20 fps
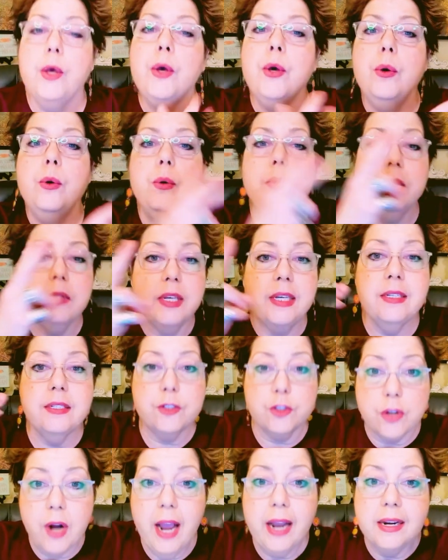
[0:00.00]
who
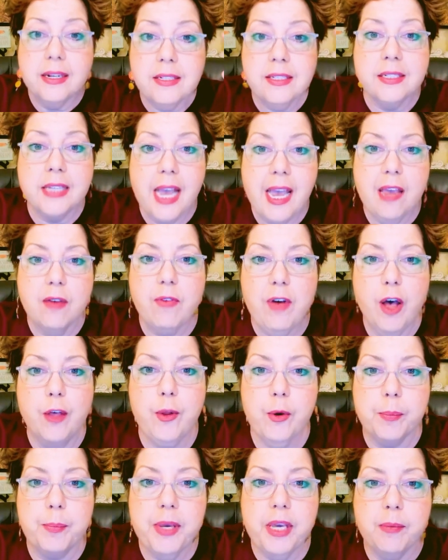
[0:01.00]
is trying to save
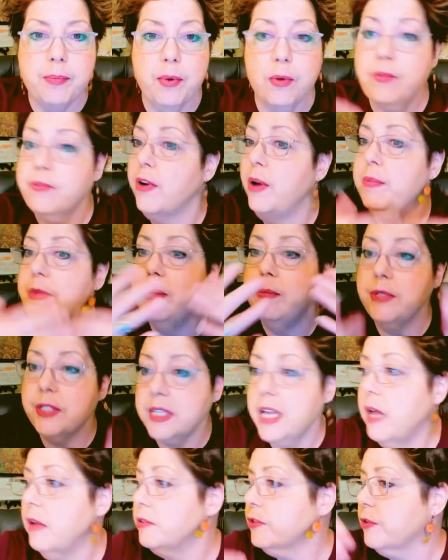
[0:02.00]
other people from
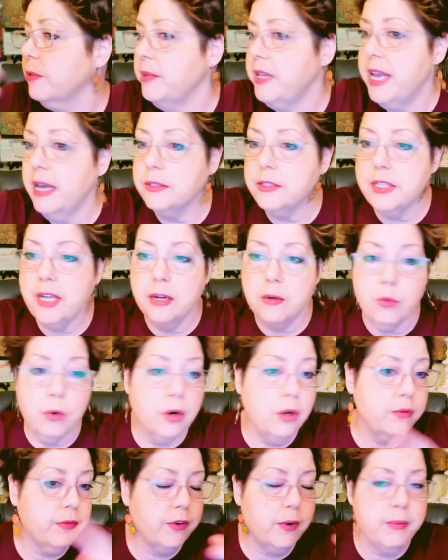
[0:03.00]
themselves, from the outside
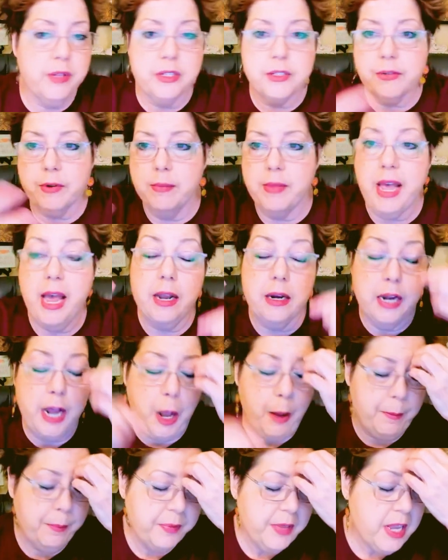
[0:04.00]
world, from this, from that.
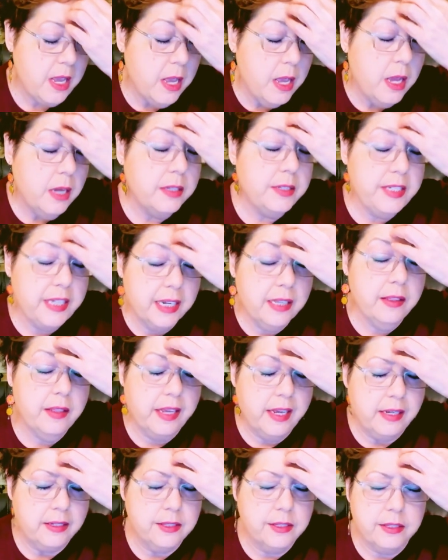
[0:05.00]
Now, dig
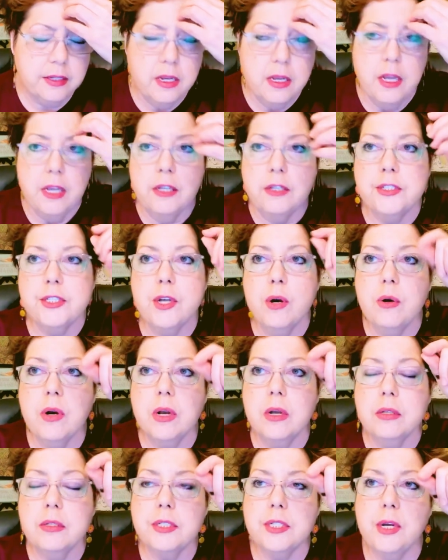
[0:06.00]
this. So
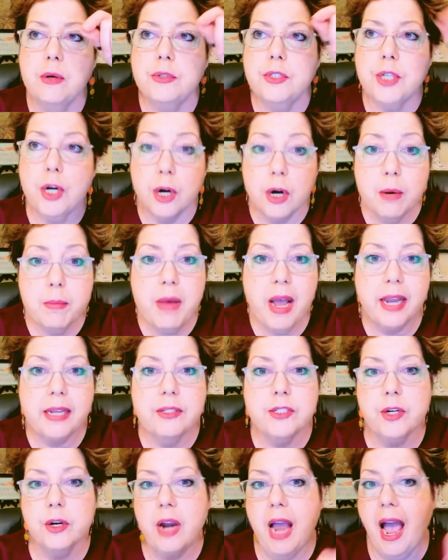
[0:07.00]

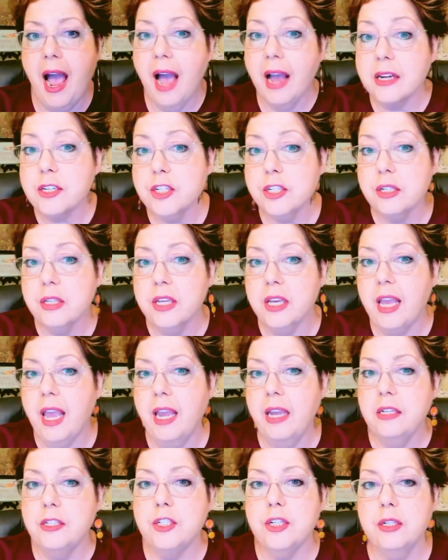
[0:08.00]
termites are actually
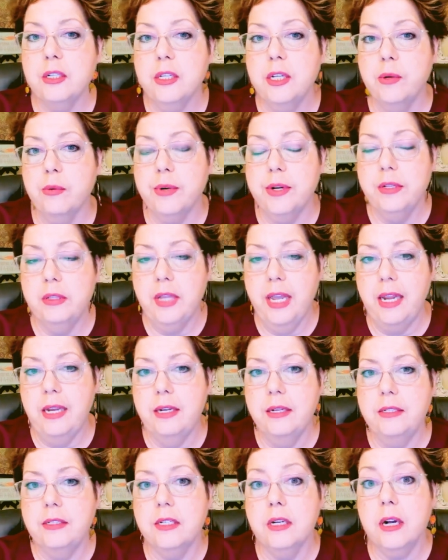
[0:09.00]
anciently
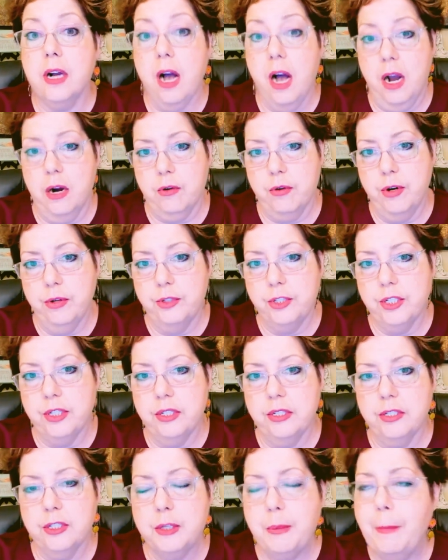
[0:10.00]
related to
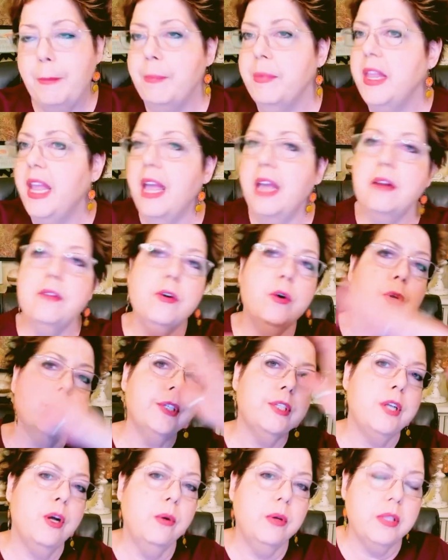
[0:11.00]
cockroaches. And of
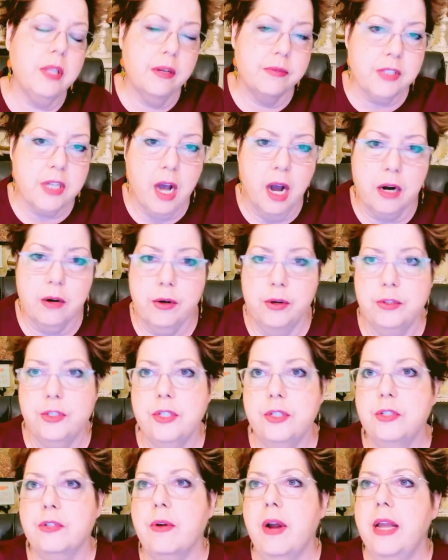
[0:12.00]
course, no one loves
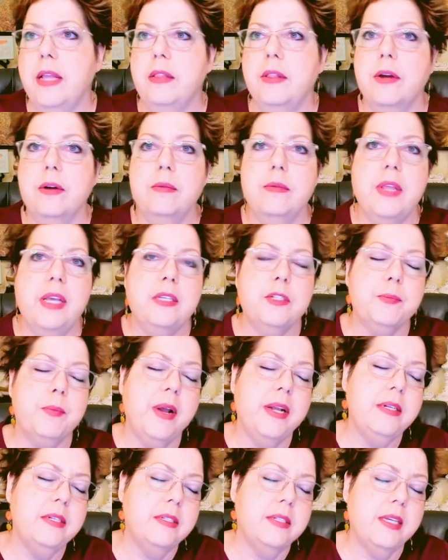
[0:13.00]
cockroaches, right? They
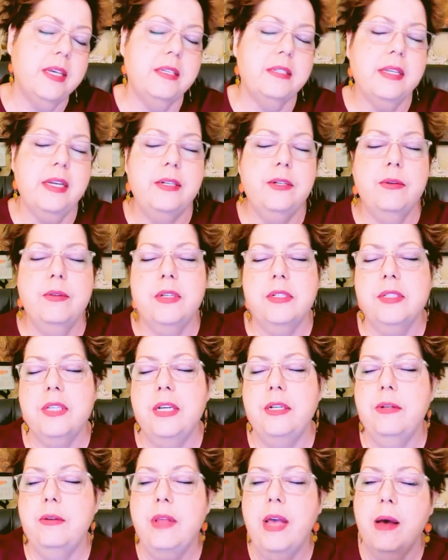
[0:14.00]
spread disease, they do this,
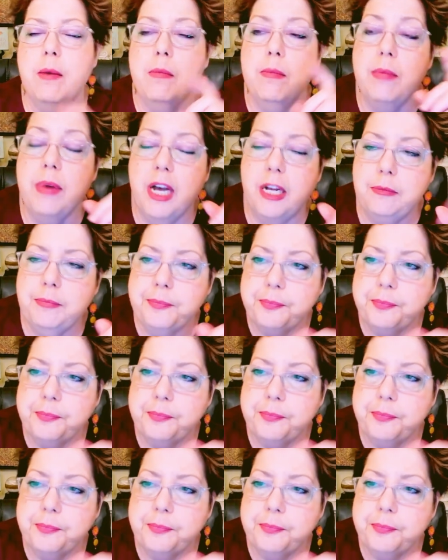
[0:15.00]
they do that, but